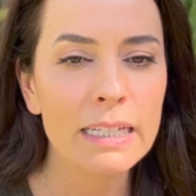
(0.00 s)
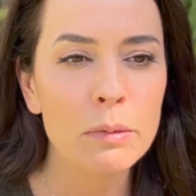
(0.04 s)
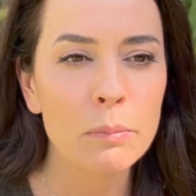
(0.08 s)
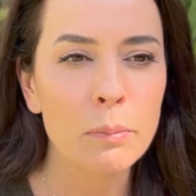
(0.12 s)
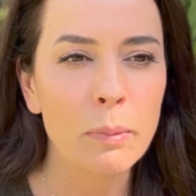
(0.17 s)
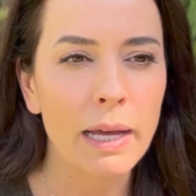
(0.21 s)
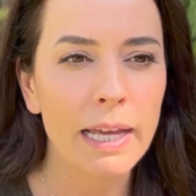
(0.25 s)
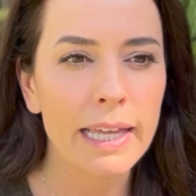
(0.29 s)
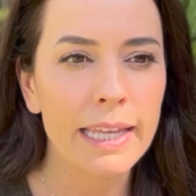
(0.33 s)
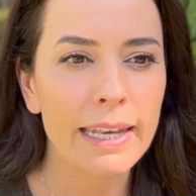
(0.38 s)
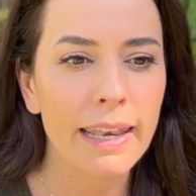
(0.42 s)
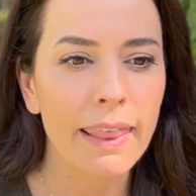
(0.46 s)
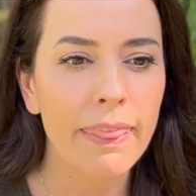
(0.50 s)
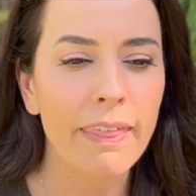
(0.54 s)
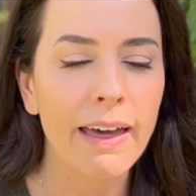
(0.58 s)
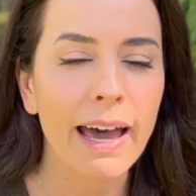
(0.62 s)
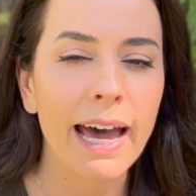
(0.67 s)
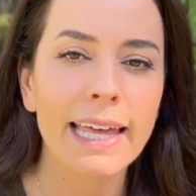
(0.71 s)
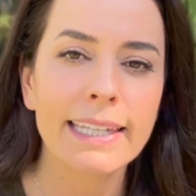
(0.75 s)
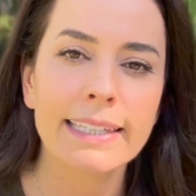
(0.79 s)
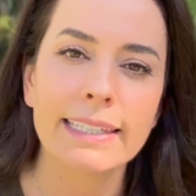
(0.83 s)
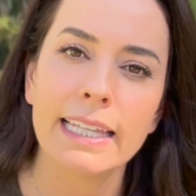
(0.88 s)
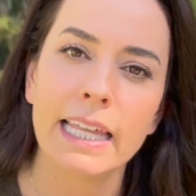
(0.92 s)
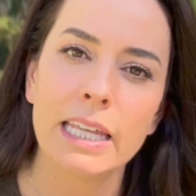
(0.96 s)
But
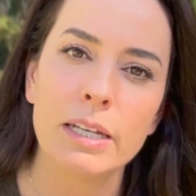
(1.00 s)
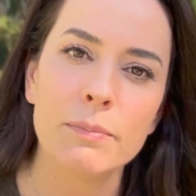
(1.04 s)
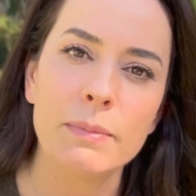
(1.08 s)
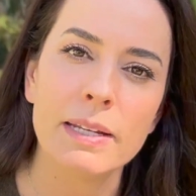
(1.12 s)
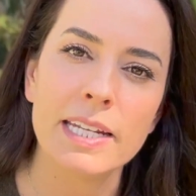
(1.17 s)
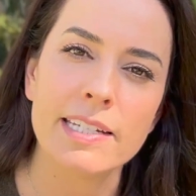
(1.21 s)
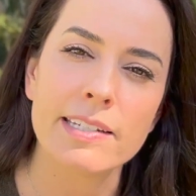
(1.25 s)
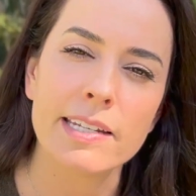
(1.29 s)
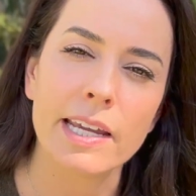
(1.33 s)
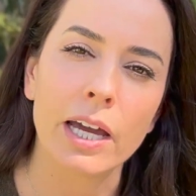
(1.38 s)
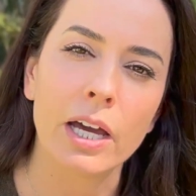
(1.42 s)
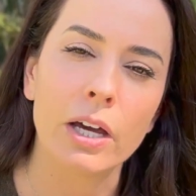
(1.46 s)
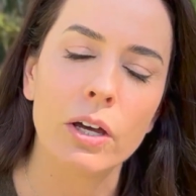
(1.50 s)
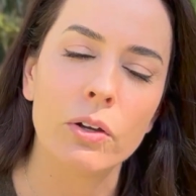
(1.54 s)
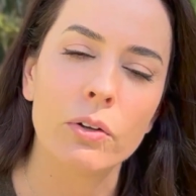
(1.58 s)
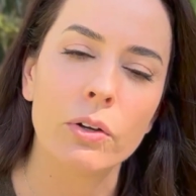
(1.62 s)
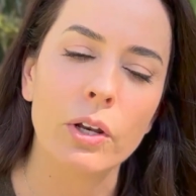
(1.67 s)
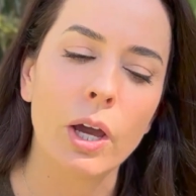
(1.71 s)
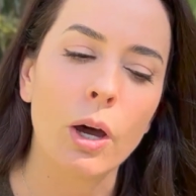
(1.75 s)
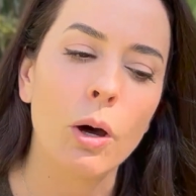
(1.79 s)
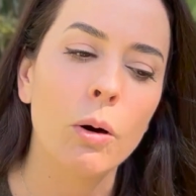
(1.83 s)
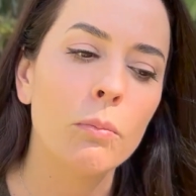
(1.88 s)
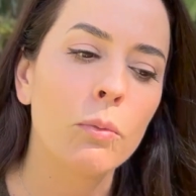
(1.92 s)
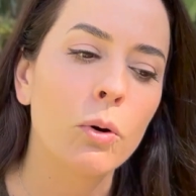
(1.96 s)
that led me down
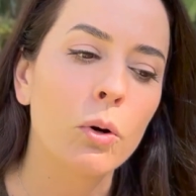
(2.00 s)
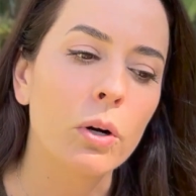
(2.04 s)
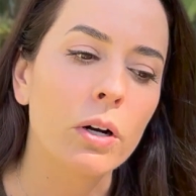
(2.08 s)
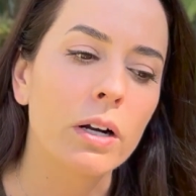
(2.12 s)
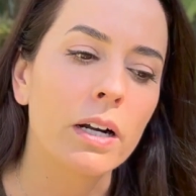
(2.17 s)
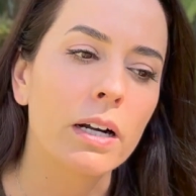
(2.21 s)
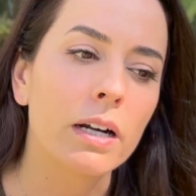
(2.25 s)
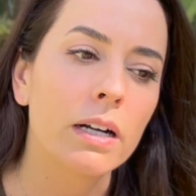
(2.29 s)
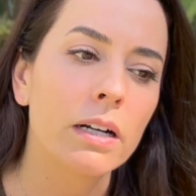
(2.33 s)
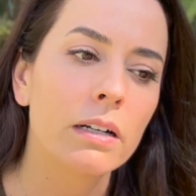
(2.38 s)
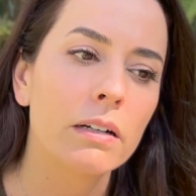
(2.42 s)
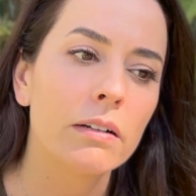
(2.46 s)
a more